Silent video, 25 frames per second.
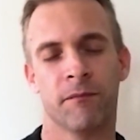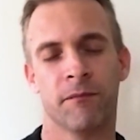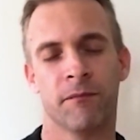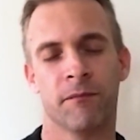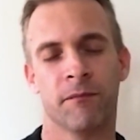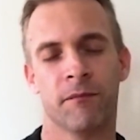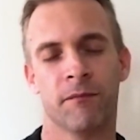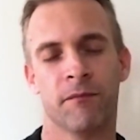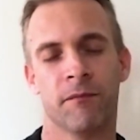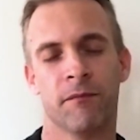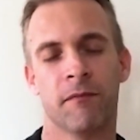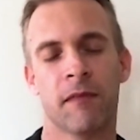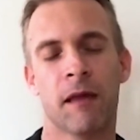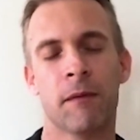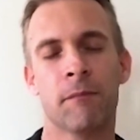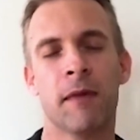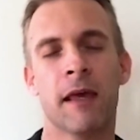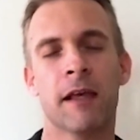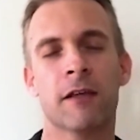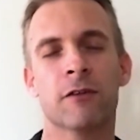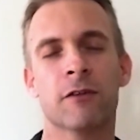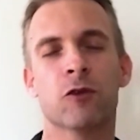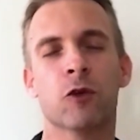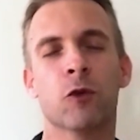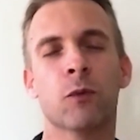that makes
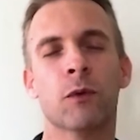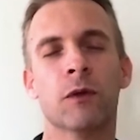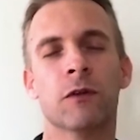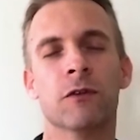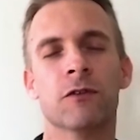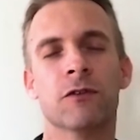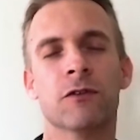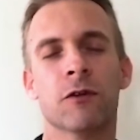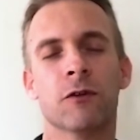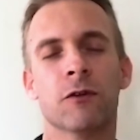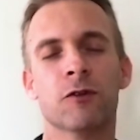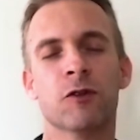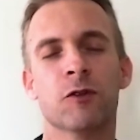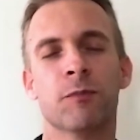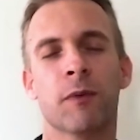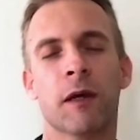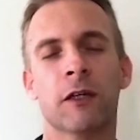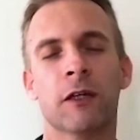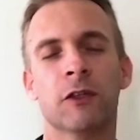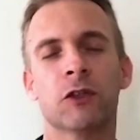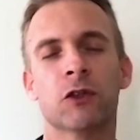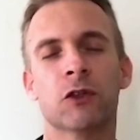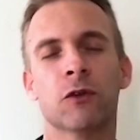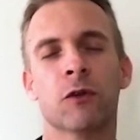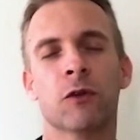the world so
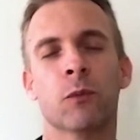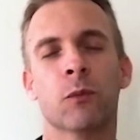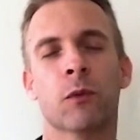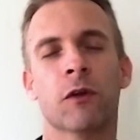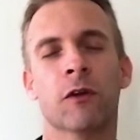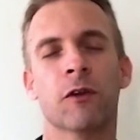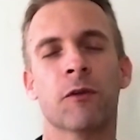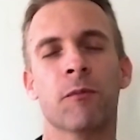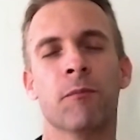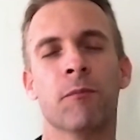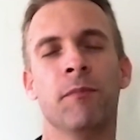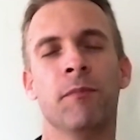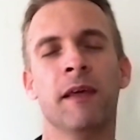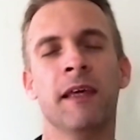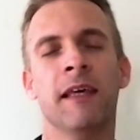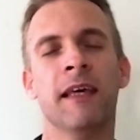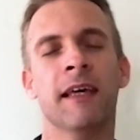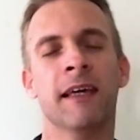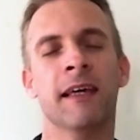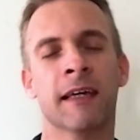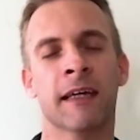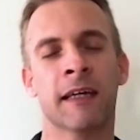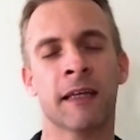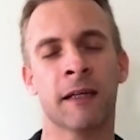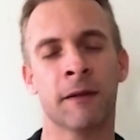special and worth being in.